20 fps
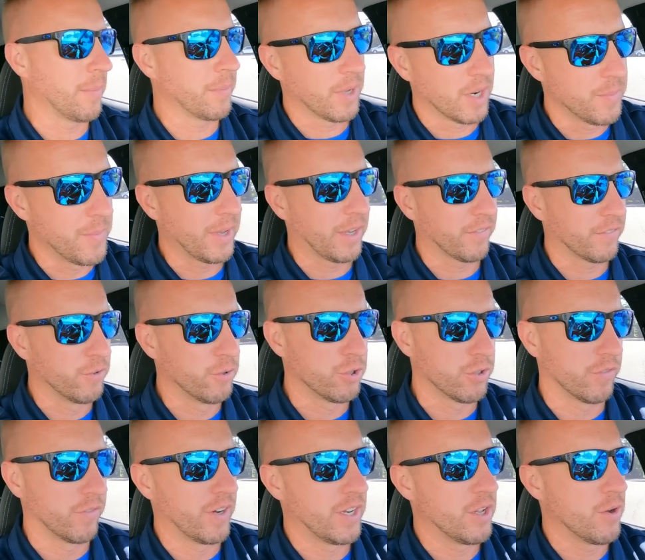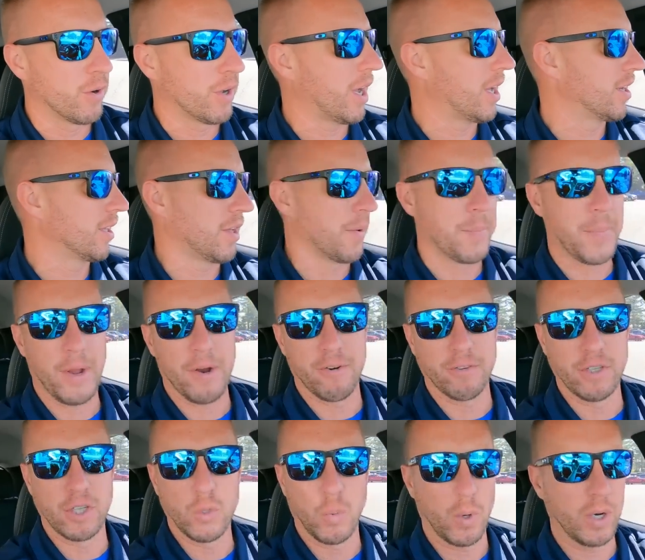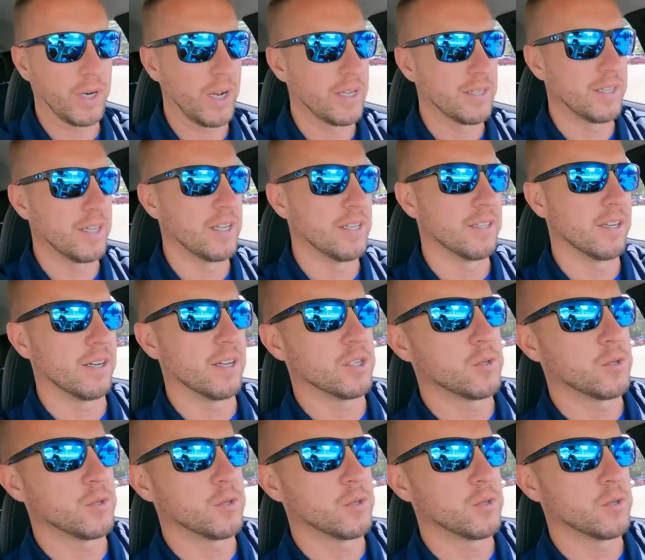I'm gonna make a future video kind of comparing the 2019 to